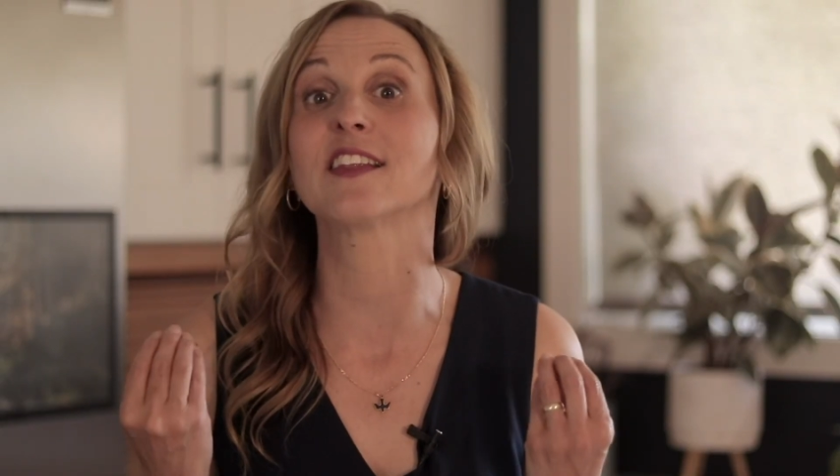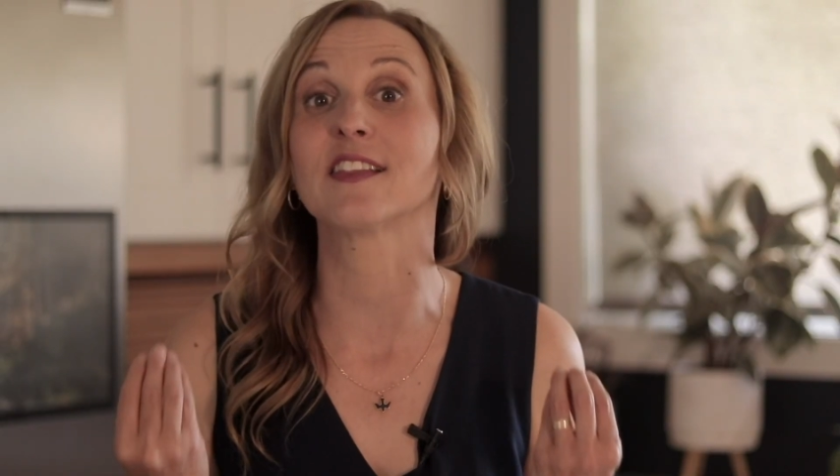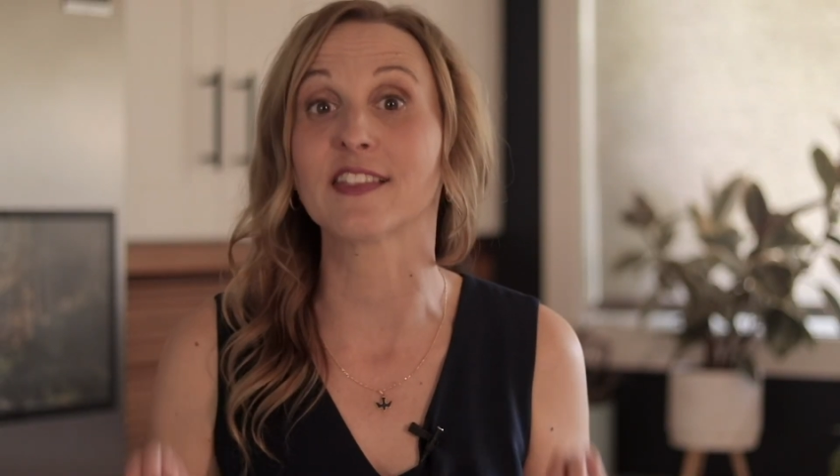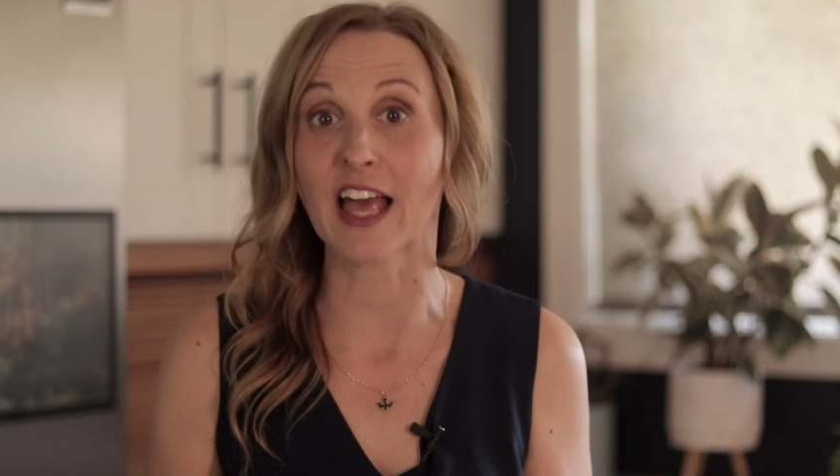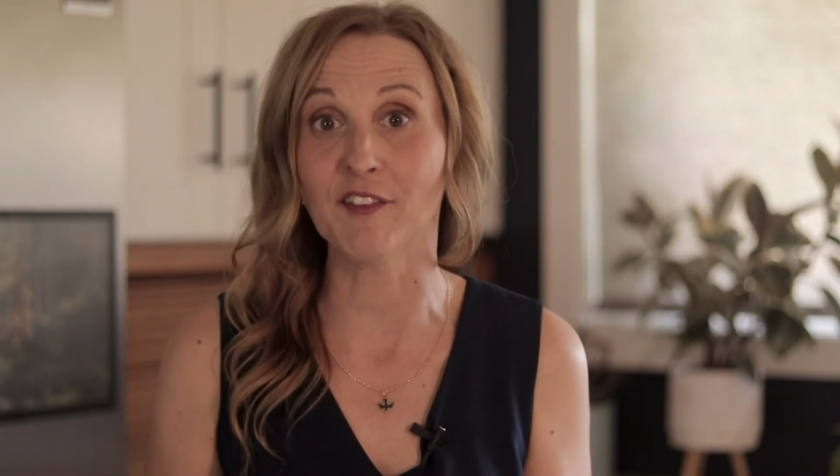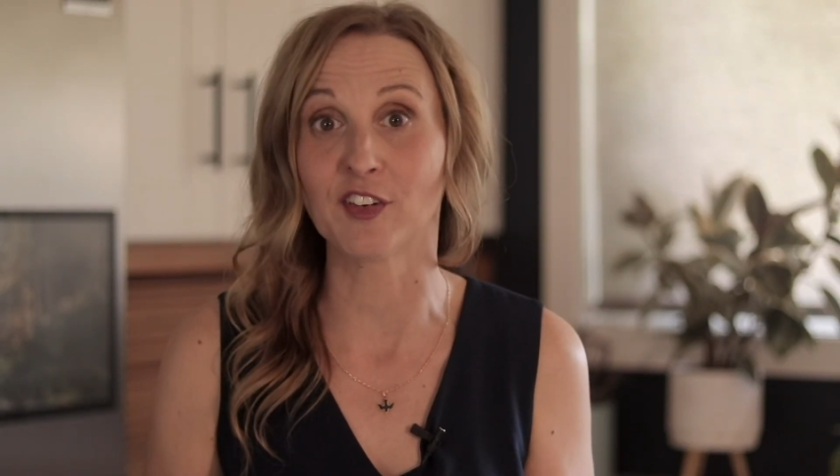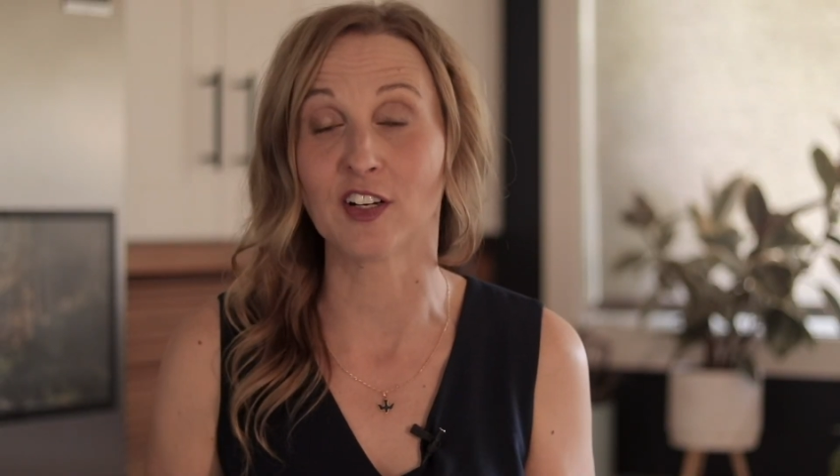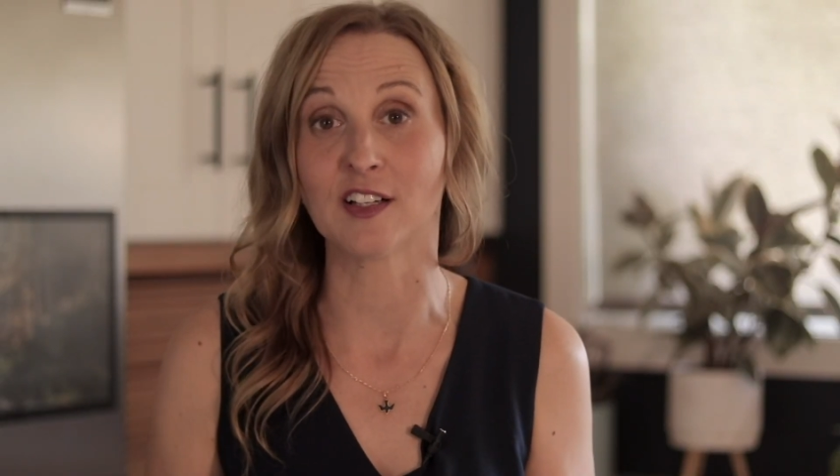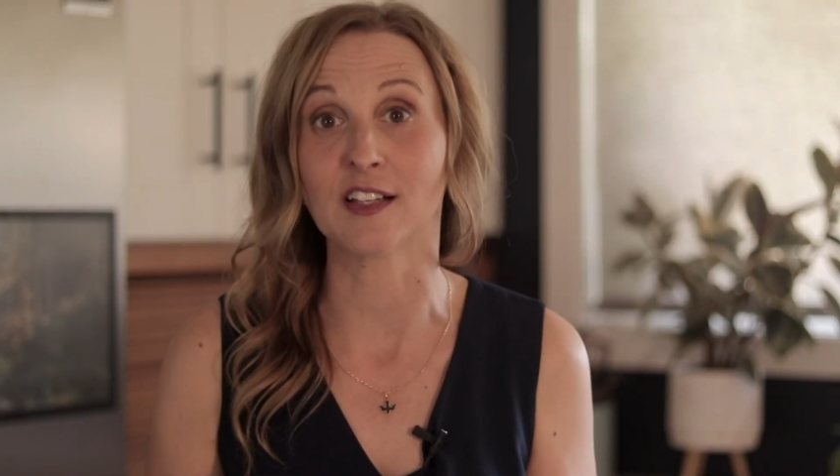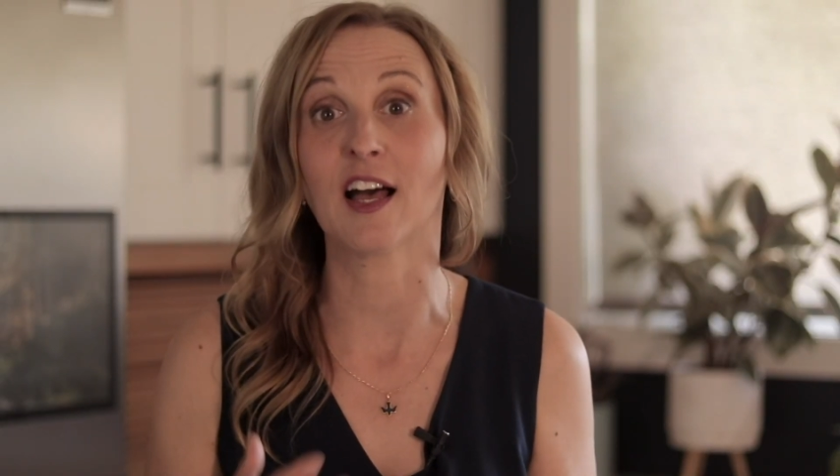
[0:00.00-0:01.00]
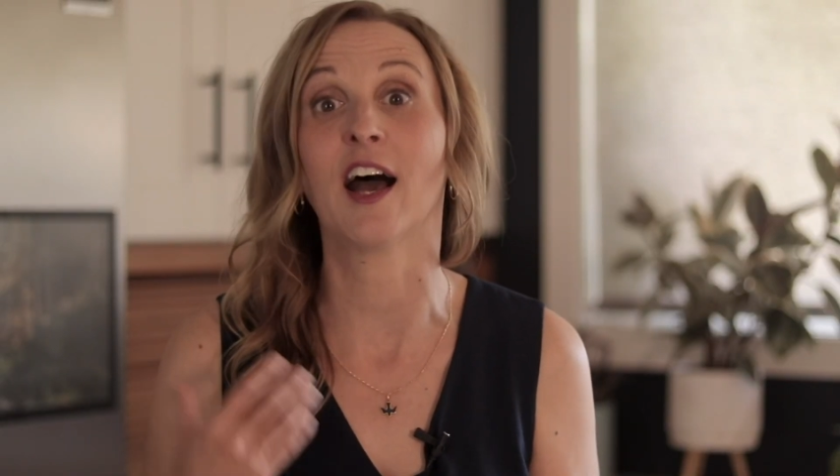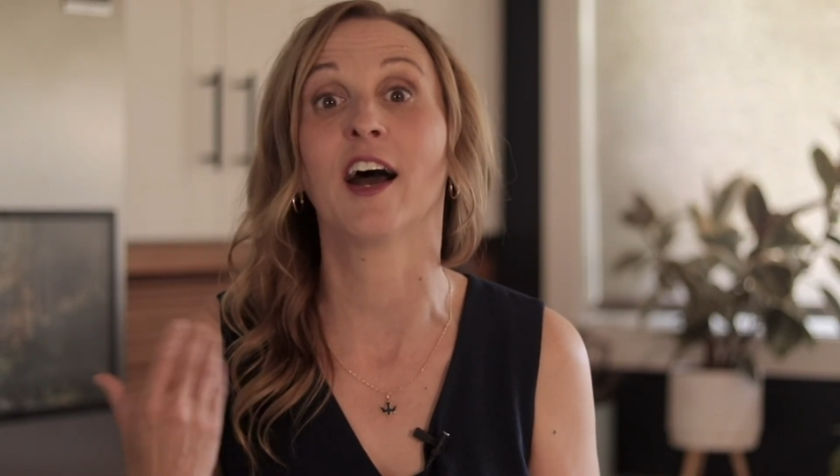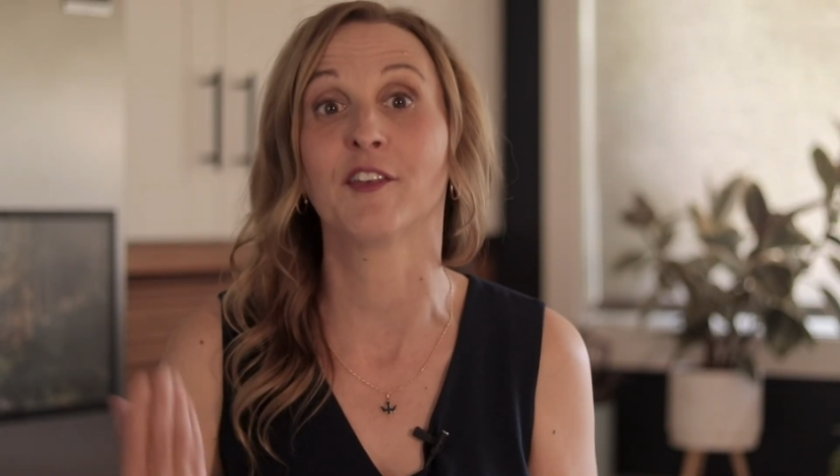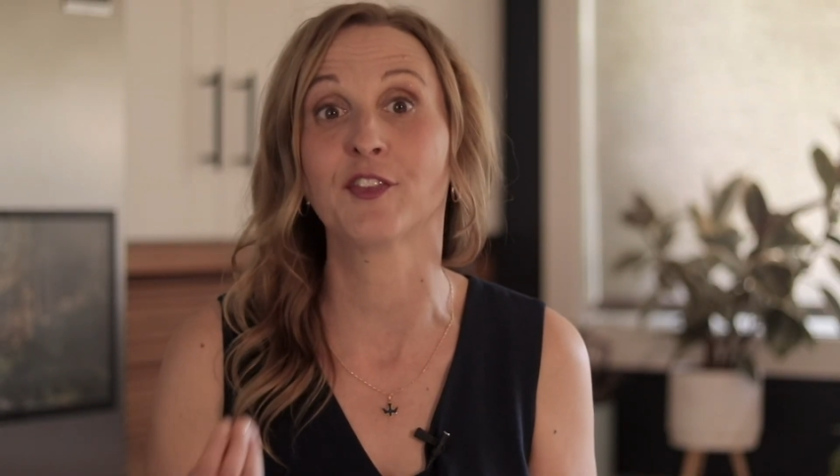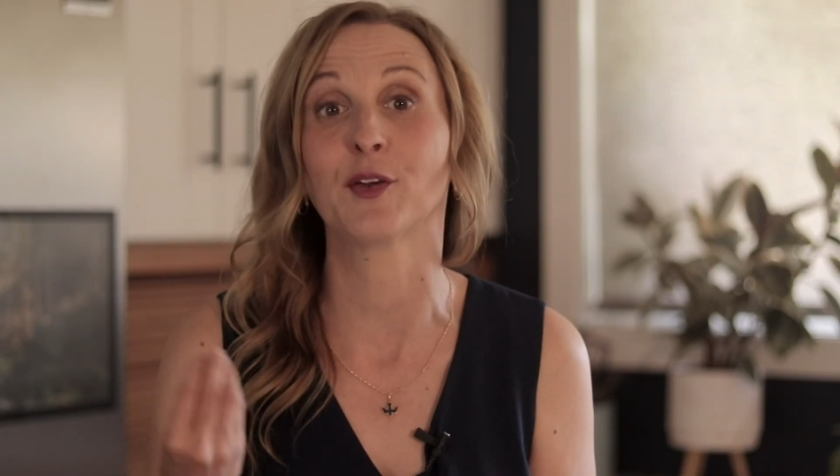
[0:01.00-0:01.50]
the level of